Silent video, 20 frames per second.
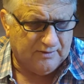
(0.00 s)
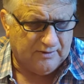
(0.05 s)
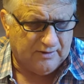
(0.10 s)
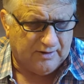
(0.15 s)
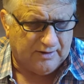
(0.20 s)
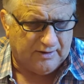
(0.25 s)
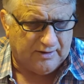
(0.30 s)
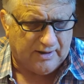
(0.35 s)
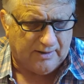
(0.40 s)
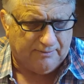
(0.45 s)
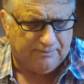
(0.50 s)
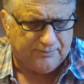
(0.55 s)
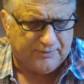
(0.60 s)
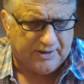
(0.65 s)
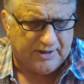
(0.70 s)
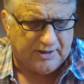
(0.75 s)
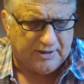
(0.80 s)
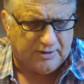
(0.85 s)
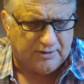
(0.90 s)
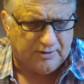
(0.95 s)
And I'm
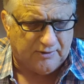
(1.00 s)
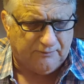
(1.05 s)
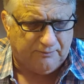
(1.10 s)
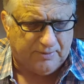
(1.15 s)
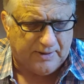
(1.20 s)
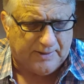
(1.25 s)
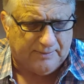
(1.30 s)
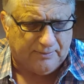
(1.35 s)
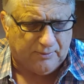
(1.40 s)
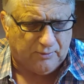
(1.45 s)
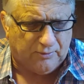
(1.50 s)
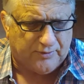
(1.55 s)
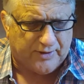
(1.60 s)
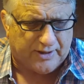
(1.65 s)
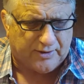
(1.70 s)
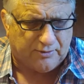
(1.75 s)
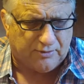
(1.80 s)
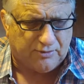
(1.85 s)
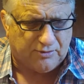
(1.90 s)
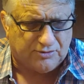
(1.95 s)
thinking of people
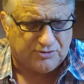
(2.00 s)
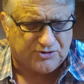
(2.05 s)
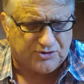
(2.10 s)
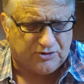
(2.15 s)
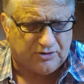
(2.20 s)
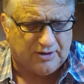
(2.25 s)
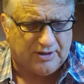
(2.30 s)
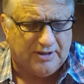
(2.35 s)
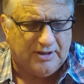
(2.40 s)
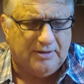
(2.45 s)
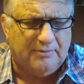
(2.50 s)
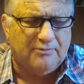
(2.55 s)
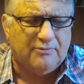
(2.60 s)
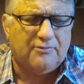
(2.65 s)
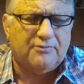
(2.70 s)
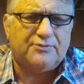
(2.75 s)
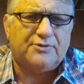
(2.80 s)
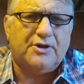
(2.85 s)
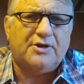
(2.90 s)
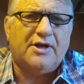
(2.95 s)
that are asleep
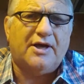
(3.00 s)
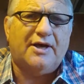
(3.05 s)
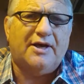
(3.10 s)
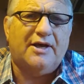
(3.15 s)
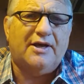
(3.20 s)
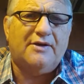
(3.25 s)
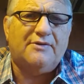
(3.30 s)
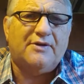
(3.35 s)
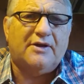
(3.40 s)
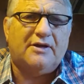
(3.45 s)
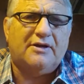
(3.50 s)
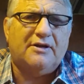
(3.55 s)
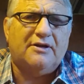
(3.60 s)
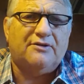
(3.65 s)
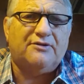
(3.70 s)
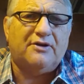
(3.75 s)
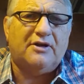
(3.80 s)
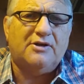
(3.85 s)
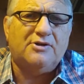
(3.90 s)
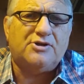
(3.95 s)
today that
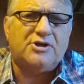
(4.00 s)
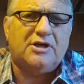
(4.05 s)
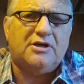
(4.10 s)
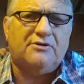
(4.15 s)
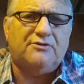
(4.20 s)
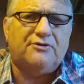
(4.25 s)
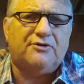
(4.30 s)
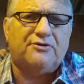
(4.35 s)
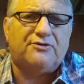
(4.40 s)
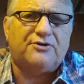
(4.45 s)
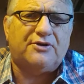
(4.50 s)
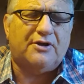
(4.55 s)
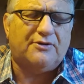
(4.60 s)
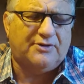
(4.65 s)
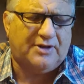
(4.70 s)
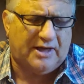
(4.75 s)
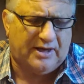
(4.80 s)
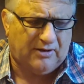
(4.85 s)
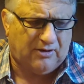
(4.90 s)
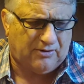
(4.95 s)
is in Jesus,
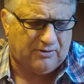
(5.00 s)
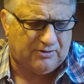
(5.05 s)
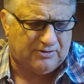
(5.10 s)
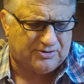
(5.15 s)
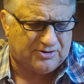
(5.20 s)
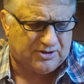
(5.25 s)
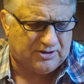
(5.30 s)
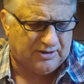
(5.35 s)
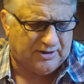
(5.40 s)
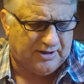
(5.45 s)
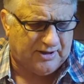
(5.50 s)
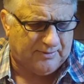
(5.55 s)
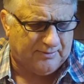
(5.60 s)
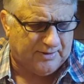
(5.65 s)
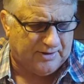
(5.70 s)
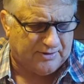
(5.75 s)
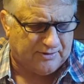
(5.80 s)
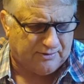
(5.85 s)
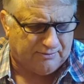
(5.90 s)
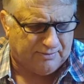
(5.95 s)
that they are asleep
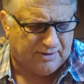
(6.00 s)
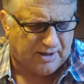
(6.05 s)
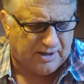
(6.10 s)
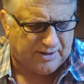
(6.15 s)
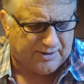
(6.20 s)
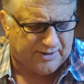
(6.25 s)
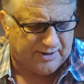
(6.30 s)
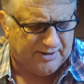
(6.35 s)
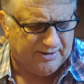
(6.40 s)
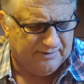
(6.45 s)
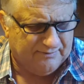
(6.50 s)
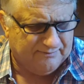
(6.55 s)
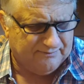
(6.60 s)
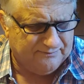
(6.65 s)
in their body.